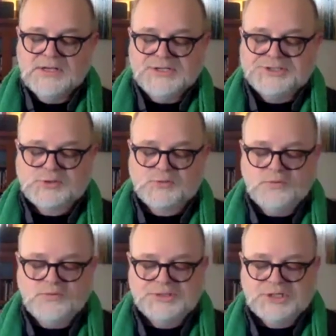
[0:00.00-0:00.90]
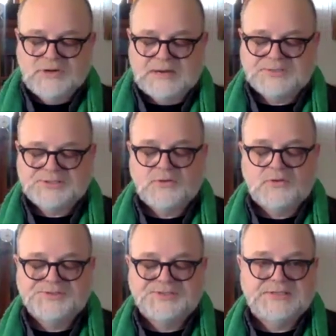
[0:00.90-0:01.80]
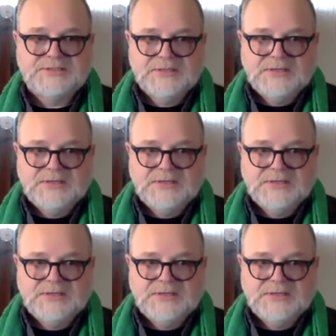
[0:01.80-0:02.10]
Scrooge crept towards it,